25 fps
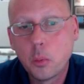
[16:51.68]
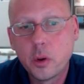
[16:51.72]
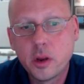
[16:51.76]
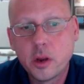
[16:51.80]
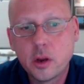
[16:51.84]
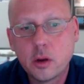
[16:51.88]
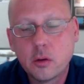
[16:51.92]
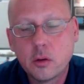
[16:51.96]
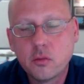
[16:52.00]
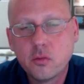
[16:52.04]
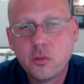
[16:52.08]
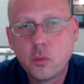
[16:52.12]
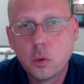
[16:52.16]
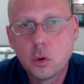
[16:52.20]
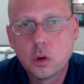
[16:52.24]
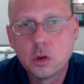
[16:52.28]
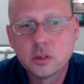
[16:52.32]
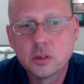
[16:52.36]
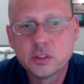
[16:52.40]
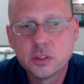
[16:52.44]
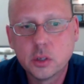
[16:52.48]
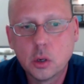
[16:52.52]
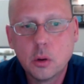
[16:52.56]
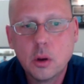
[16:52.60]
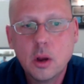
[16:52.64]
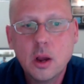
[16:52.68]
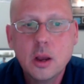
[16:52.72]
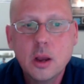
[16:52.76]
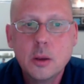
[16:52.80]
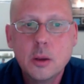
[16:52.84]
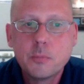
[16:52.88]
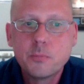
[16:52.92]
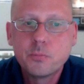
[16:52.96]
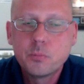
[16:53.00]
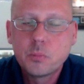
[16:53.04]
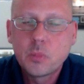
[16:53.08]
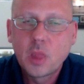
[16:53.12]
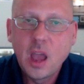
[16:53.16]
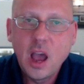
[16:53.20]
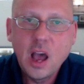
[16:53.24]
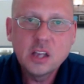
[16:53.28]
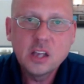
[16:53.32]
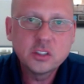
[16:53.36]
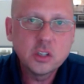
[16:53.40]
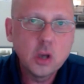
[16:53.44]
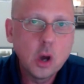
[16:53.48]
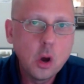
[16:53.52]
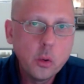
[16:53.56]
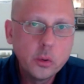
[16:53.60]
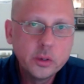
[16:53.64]
we're here for. So
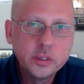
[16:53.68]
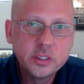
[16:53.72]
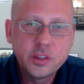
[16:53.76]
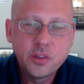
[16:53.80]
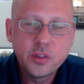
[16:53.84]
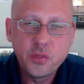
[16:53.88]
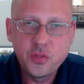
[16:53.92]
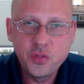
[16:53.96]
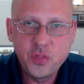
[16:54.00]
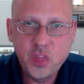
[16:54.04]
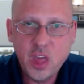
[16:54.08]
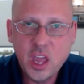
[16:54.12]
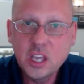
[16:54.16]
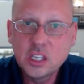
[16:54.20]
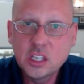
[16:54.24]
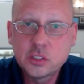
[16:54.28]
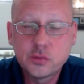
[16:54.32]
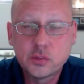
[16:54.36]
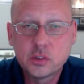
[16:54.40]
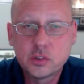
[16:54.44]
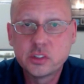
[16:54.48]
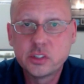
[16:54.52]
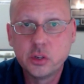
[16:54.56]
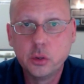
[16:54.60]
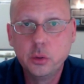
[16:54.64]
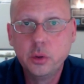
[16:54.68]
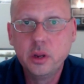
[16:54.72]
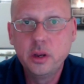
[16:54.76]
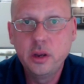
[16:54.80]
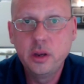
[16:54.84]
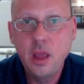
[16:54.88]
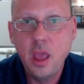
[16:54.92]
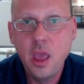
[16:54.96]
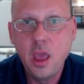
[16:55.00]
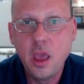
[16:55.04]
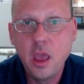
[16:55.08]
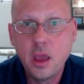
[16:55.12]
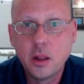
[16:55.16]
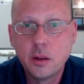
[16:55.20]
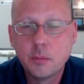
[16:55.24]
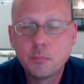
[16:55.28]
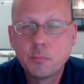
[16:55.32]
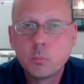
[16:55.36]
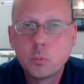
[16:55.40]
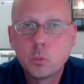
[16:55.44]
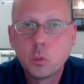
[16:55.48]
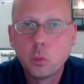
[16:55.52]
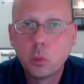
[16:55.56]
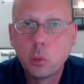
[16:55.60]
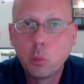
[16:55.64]
as always, thanks for tuning in.
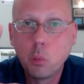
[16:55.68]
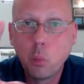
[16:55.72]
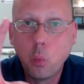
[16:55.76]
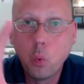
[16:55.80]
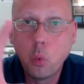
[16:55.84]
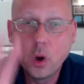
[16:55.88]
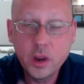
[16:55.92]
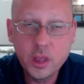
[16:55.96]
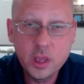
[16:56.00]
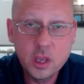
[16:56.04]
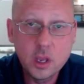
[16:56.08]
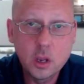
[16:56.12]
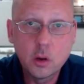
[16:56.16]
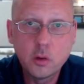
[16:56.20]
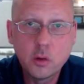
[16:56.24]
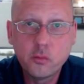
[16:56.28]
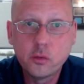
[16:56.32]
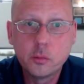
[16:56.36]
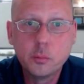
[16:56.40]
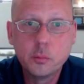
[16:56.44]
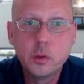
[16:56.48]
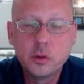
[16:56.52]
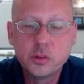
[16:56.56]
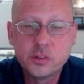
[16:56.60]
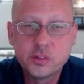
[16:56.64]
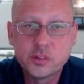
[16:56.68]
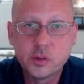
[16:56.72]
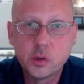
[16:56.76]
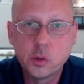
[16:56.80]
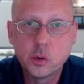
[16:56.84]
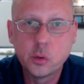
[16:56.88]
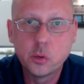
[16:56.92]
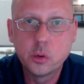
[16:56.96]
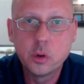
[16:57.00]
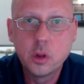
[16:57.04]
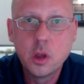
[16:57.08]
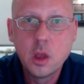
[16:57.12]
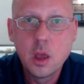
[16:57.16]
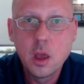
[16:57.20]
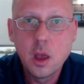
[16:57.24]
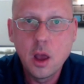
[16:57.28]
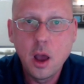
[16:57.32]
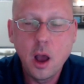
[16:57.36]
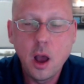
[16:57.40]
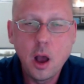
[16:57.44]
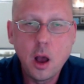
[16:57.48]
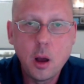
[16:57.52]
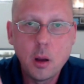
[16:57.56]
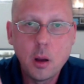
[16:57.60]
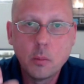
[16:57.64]
We want to hear from you soon
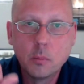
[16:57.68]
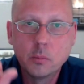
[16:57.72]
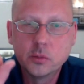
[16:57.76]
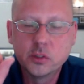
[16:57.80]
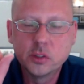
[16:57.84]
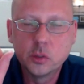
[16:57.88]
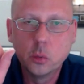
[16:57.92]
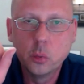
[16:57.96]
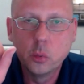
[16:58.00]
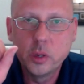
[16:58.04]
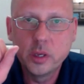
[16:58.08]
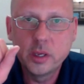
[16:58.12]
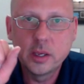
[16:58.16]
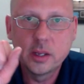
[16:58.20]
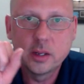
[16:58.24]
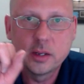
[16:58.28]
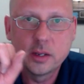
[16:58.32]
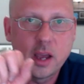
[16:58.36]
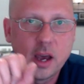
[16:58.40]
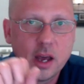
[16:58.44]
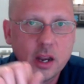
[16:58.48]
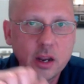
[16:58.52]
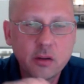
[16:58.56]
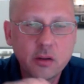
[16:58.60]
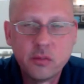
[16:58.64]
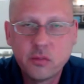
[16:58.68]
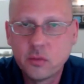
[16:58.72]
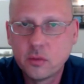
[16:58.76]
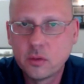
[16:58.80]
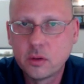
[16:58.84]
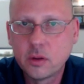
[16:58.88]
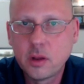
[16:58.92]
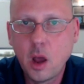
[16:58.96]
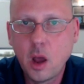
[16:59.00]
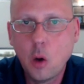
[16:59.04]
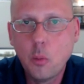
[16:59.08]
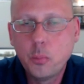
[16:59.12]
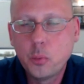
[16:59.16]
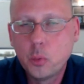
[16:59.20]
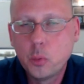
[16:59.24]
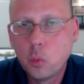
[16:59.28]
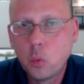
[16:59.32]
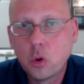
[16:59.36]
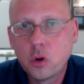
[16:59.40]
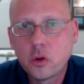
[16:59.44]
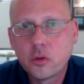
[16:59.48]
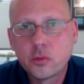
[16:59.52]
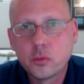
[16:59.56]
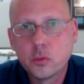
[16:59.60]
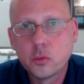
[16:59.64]
so we can kind of help you
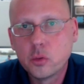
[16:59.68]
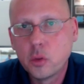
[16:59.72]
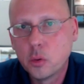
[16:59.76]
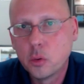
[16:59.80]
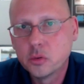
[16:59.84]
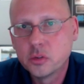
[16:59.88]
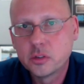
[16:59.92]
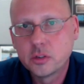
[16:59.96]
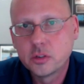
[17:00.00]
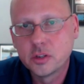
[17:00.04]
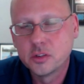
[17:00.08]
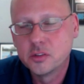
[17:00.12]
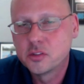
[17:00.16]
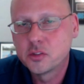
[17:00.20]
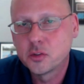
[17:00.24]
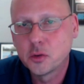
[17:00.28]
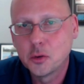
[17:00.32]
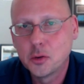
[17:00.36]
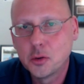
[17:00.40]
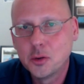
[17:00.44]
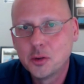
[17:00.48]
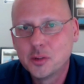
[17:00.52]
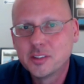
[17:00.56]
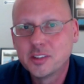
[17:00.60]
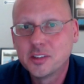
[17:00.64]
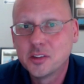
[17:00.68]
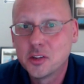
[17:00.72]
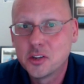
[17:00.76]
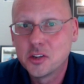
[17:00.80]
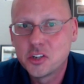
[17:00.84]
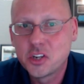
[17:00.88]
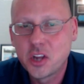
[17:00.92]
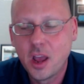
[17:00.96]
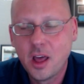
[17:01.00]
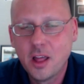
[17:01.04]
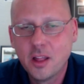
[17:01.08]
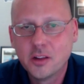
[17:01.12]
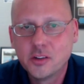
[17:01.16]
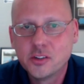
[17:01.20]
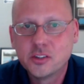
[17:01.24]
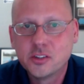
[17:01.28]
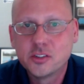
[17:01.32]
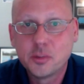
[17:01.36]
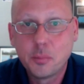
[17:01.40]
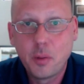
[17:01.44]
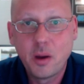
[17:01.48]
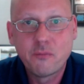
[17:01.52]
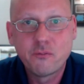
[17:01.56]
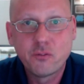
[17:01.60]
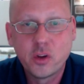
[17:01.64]
work through those concerns and the challenges
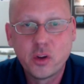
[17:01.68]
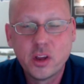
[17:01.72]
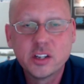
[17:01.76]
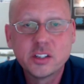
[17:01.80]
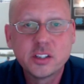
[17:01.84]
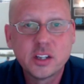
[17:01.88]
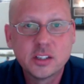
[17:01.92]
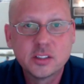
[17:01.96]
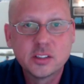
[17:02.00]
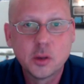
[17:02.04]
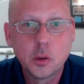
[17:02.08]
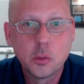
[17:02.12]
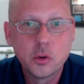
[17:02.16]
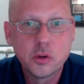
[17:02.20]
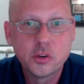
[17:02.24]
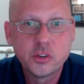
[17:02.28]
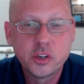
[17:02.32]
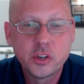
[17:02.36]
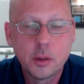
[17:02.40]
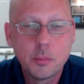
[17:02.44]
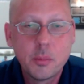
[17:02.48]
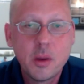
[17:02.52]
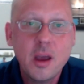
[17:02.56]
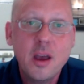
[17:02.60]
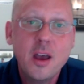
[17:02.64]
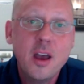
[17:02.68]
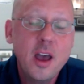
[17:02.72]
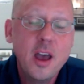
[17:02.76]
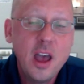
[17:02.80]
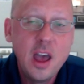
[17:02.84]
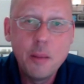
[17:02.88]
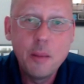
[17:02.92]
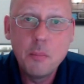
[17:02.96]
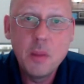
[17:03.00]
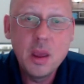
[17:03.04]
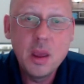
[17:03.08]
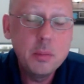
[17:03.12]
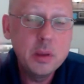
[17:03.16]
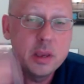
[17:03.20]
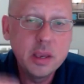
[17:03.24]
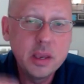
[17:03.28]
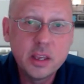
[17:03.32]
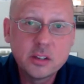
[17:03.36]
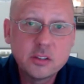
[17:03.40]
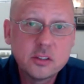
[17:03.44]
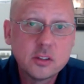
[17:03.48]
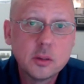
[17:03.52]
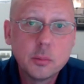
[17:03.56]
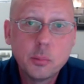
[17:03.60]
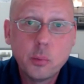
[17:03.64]
about franchise ownership and maybe
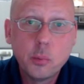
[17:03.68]
get to the